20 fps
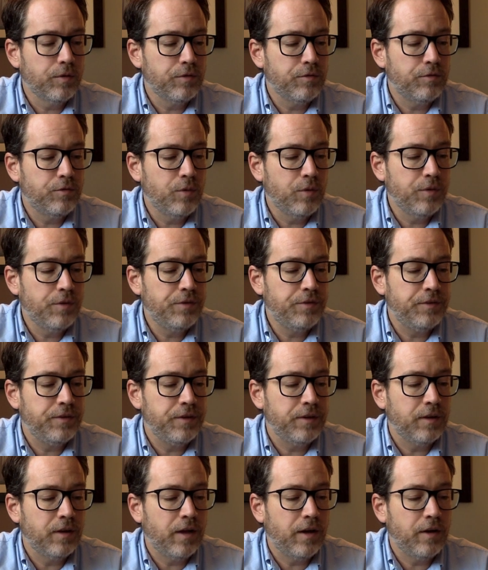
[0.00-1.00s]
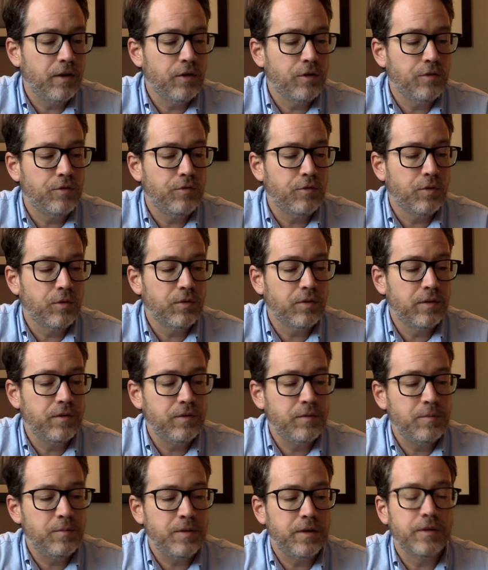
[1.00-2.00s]
the fourth seal, I heard the fourth
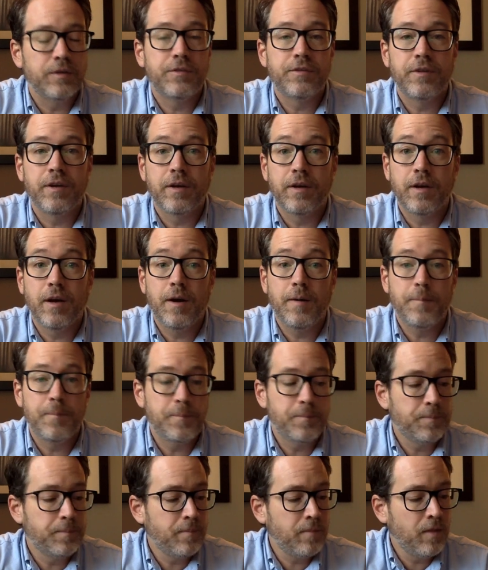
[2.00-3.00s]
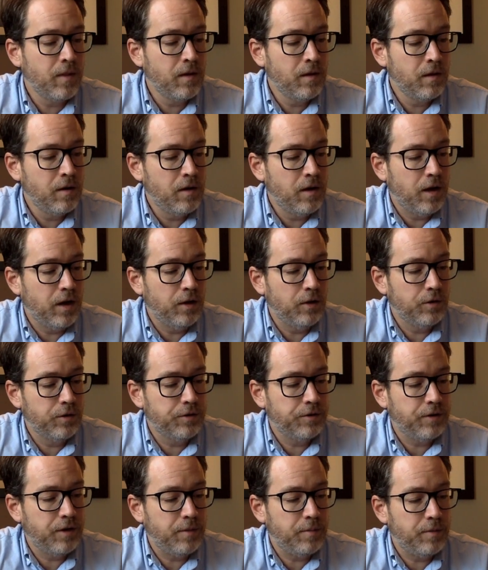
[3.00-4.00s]
living being say, Come. I
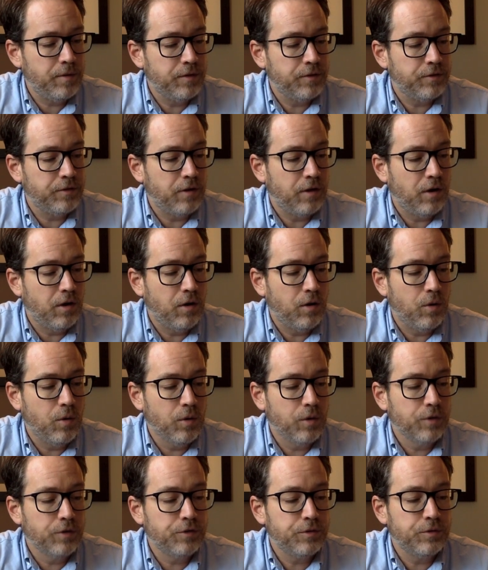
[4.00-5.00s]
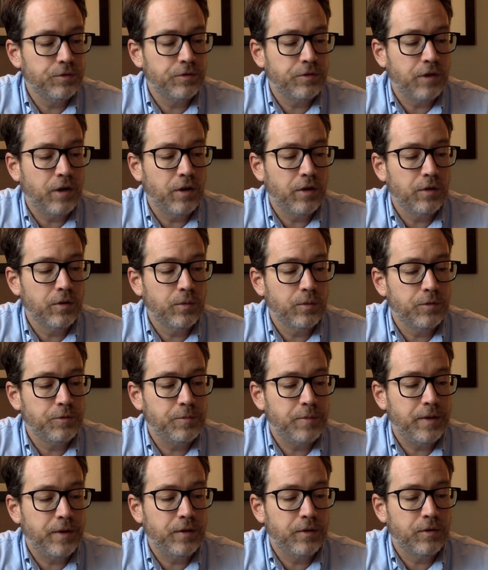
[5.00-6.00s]
looked up and saw a horse whose color was
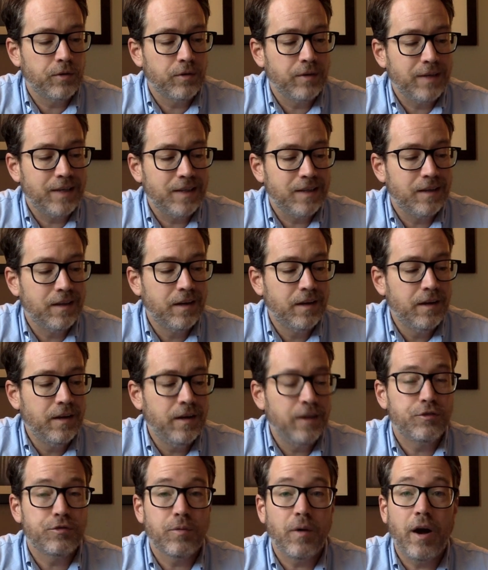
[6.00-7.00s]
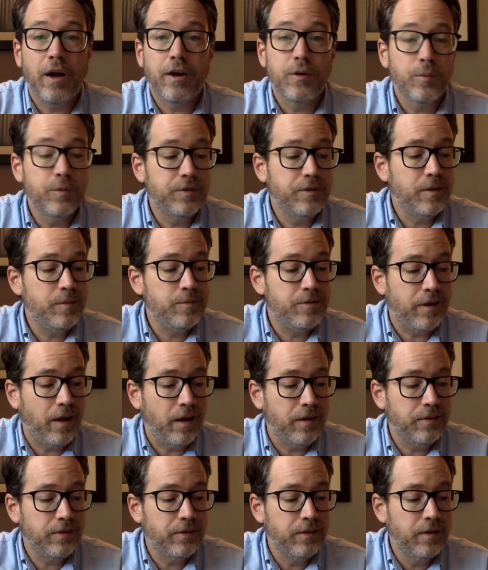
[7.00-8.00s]
pale green. Its rider was named
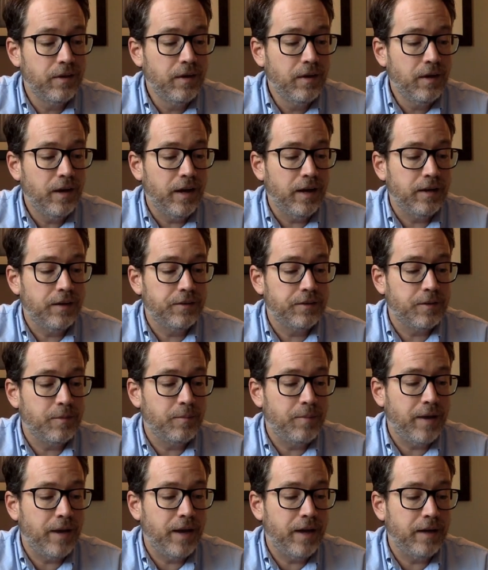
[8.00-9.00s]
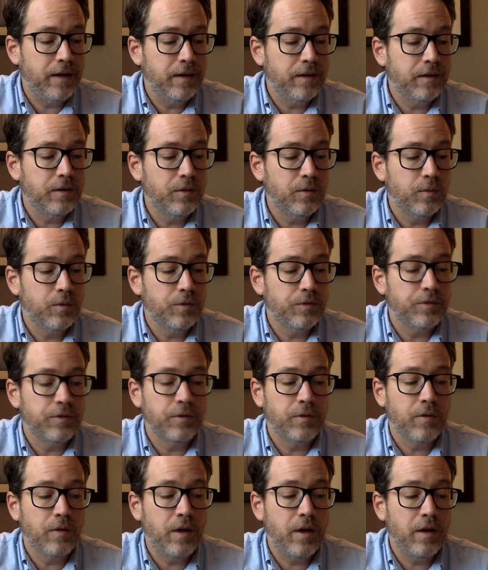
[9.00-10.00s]
Death, and his companion was the
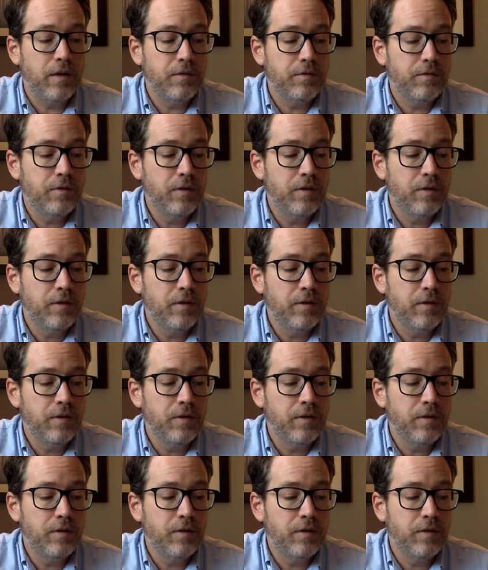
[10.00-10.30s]
grave.